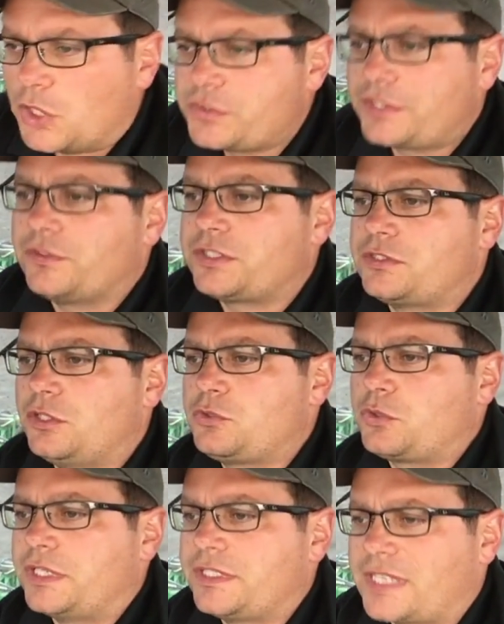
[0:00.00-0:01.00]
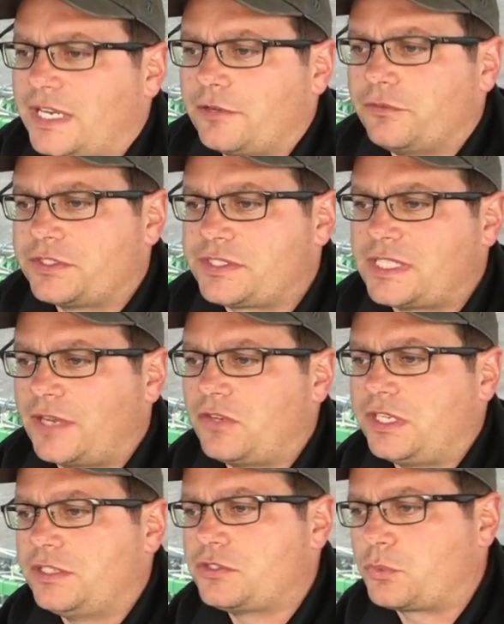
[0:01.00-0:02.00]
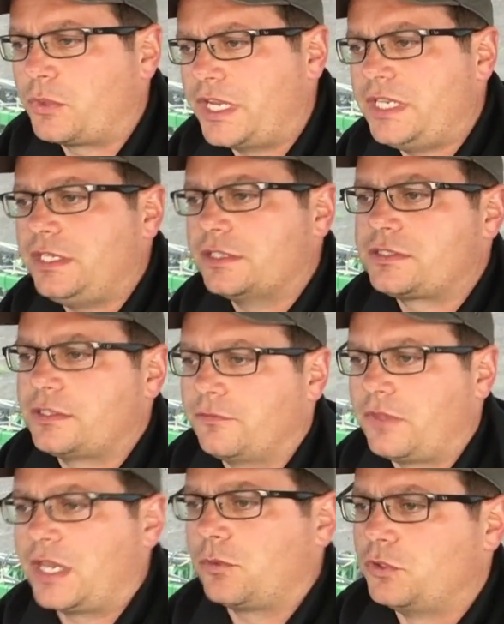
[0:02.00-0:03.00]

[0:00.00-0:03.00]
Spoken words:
most of its nutrients out of a 7-inch radius of that